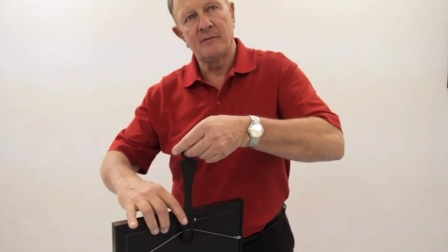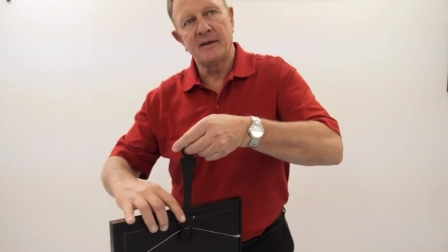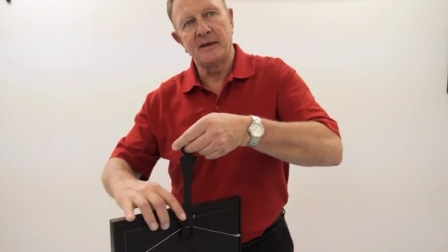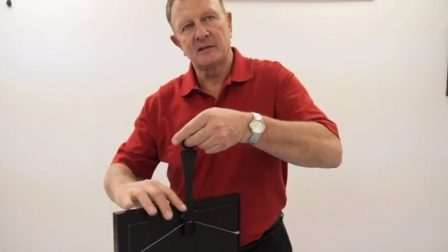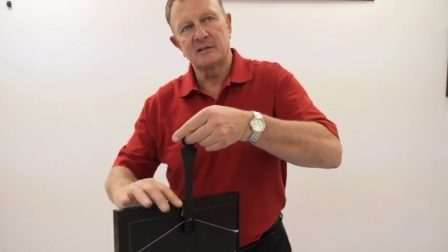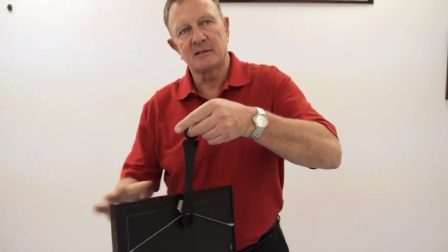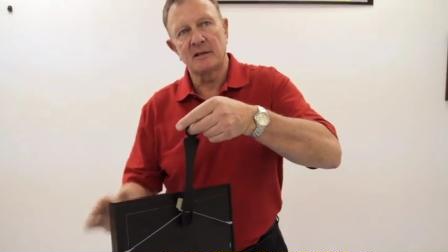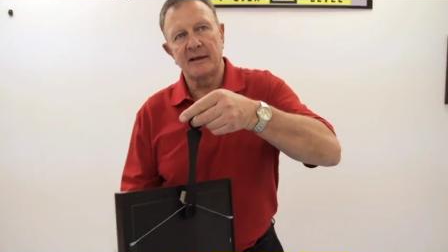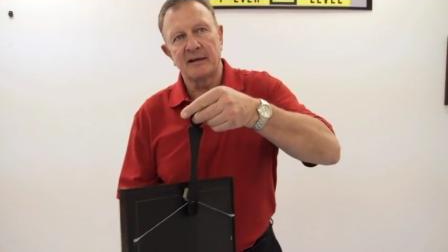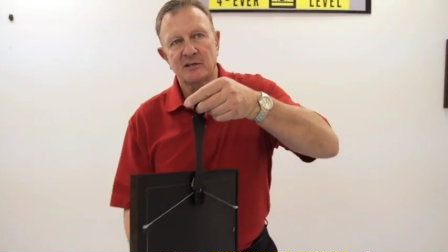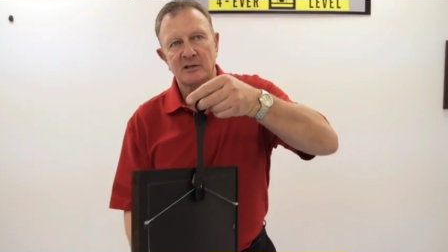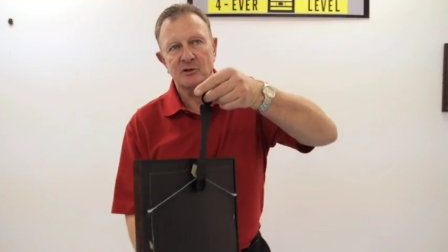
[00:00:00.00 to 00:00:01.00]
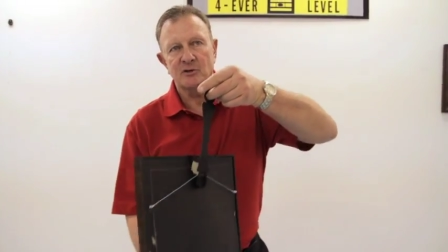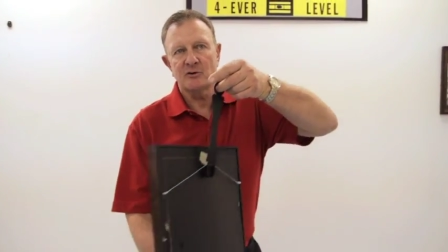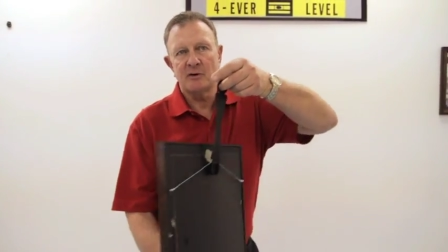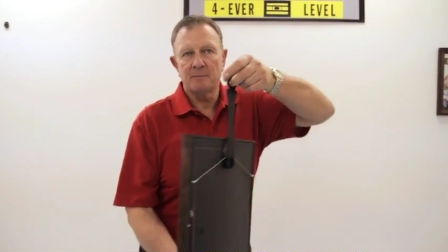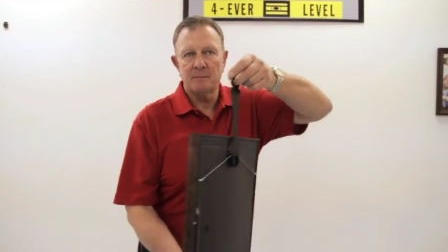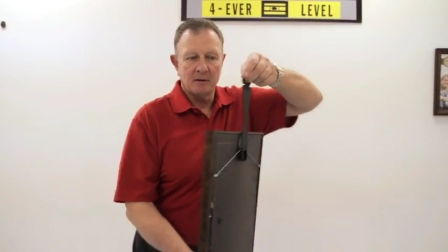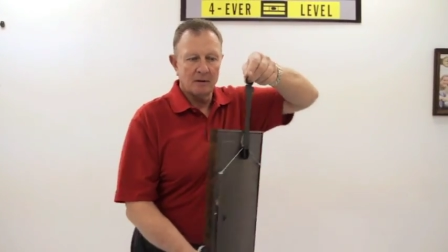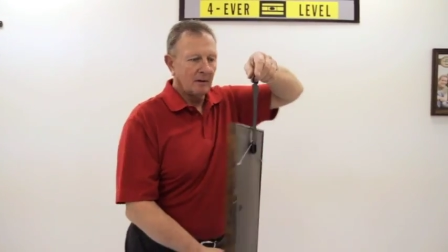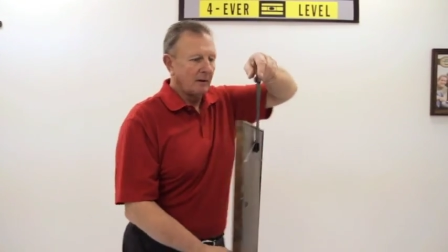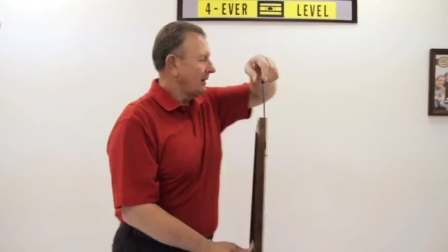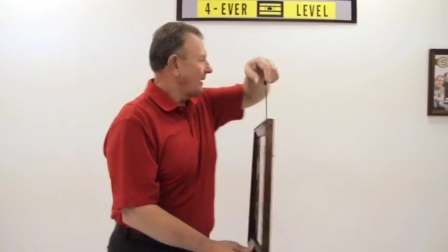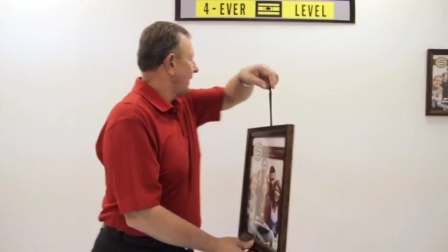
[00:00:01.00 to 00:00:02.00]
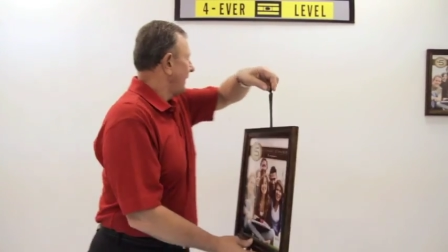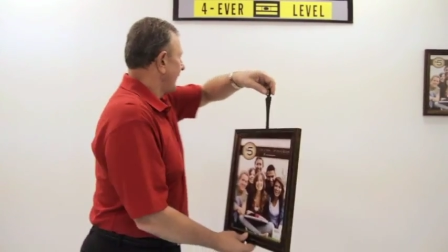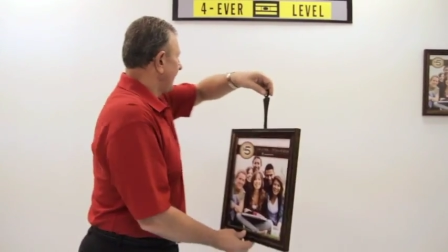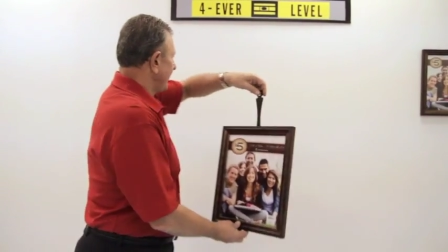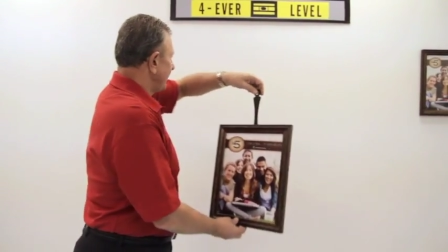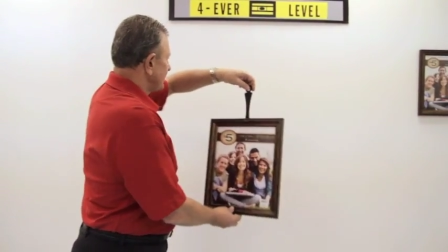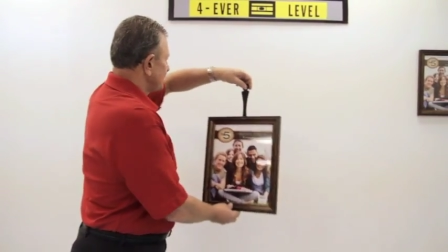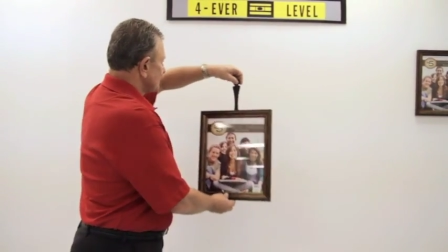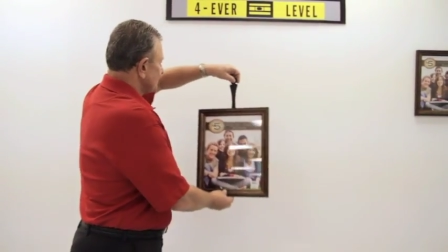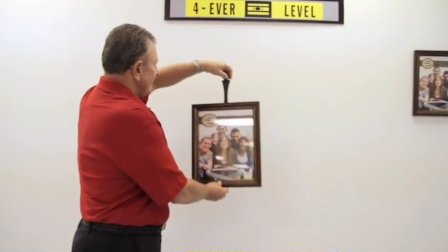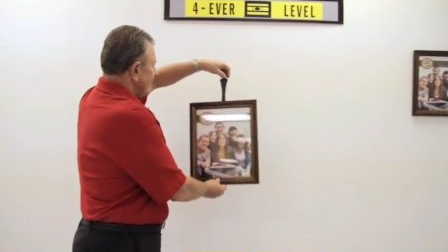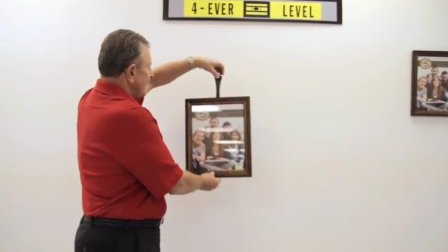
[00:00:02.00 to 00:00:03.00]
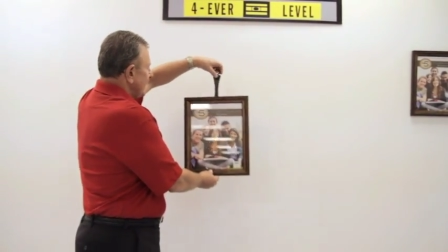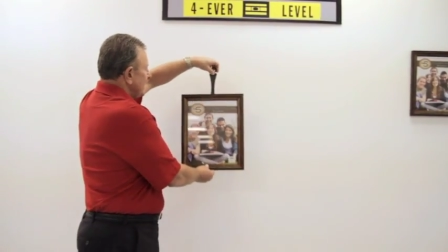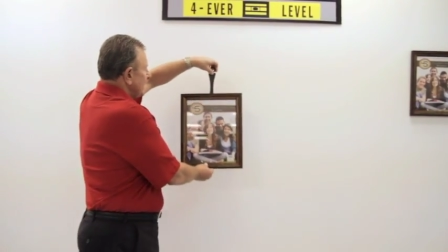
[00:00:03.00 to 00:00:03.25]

the installation strip, and it's ready